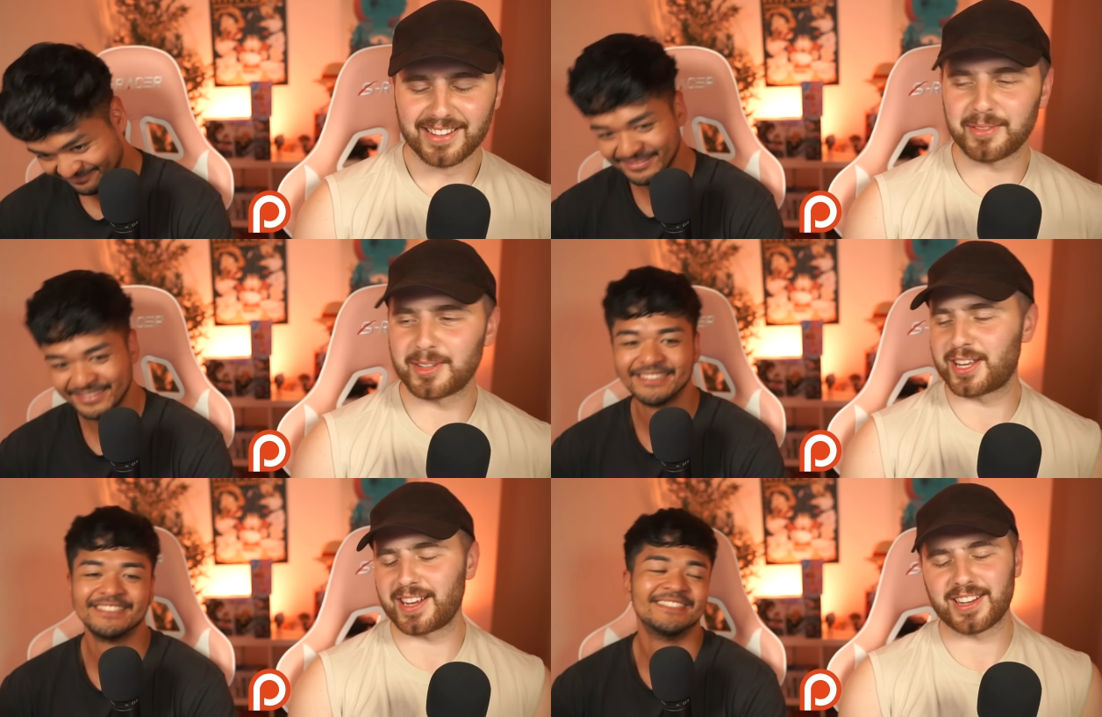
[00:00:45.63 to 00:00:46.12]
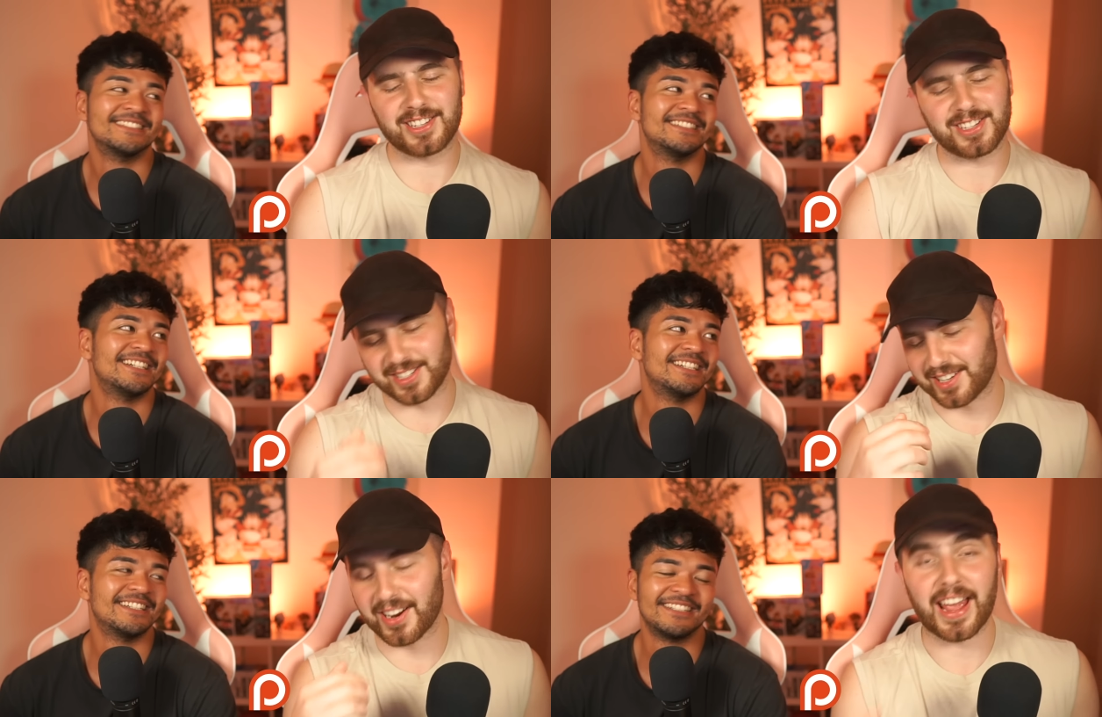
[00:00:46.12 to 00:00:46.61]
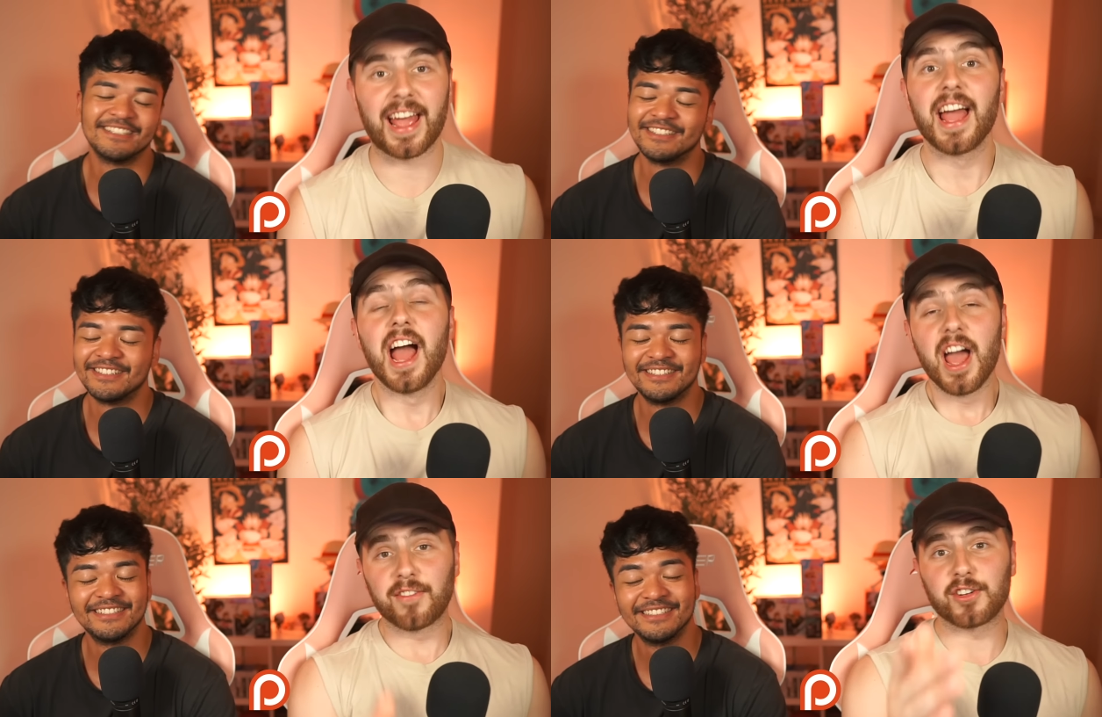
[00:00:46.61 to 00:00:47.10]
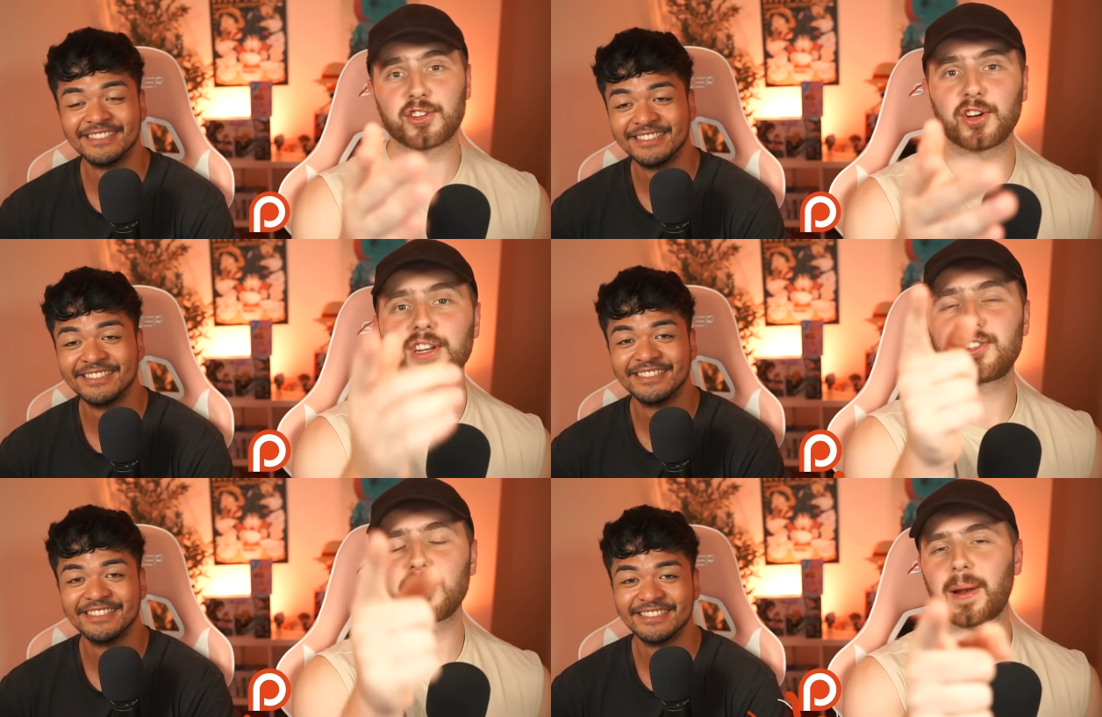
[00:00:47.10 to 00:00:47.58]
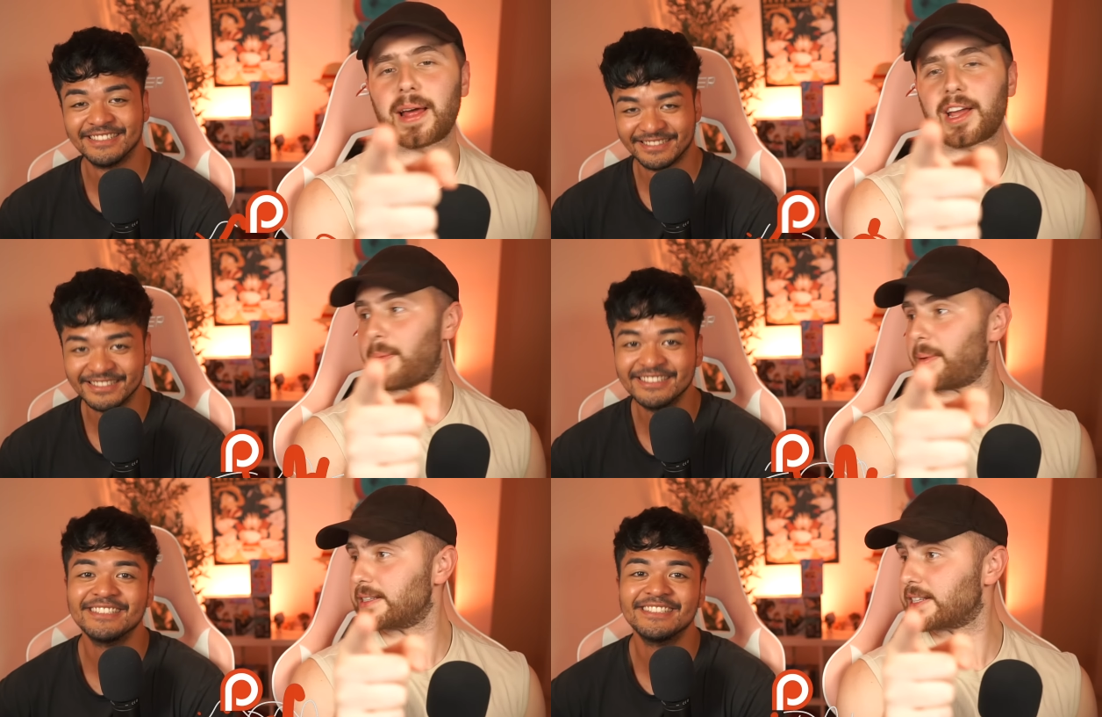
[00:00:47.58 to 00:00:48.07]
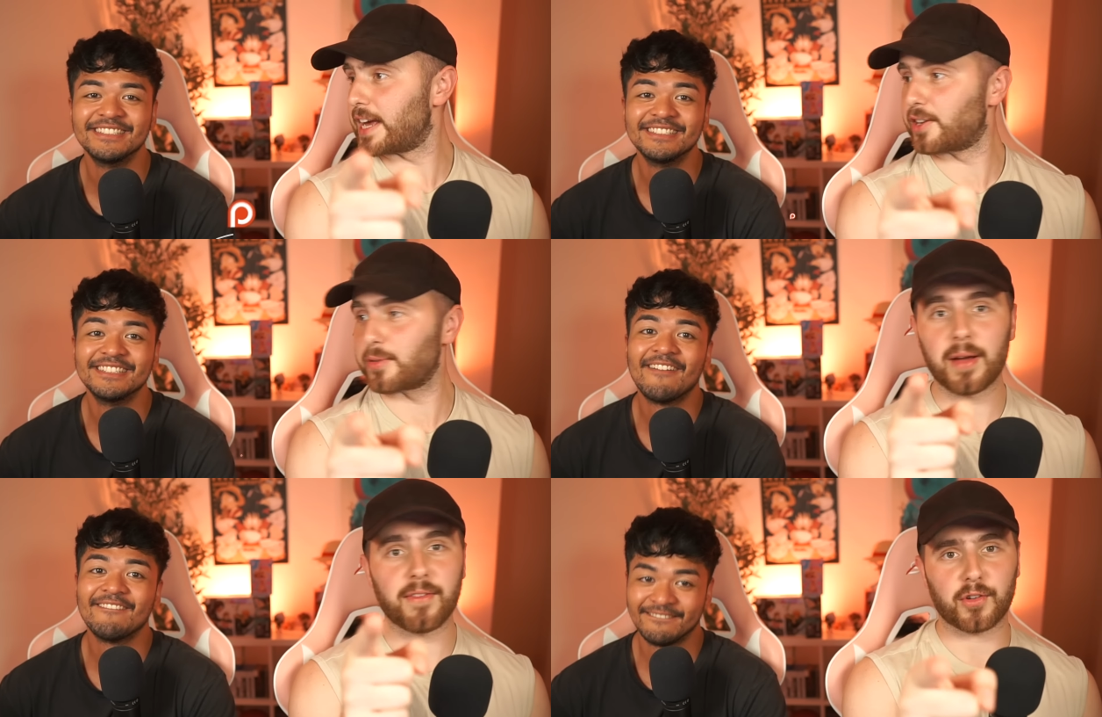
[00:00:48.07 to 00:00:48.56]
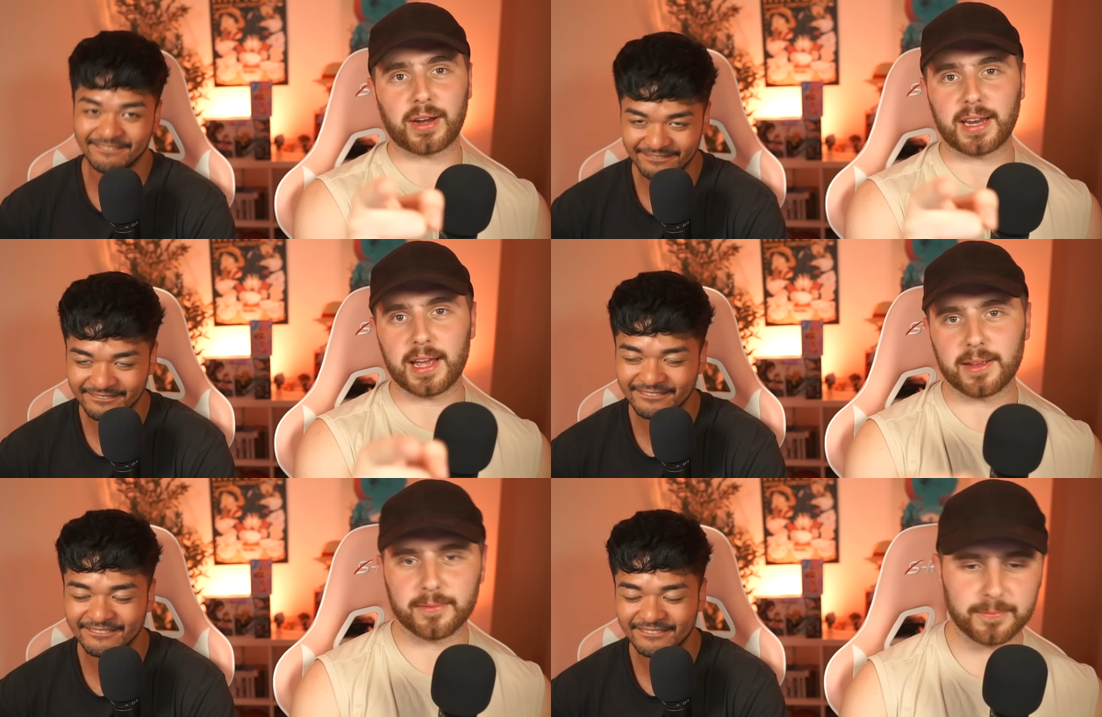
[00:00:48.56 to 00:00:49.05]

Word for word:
Speaker 1: we, Jesus. Okay. Yeah. If you're enjoying these, drop a like, comment. Let's get into it. Have a great day.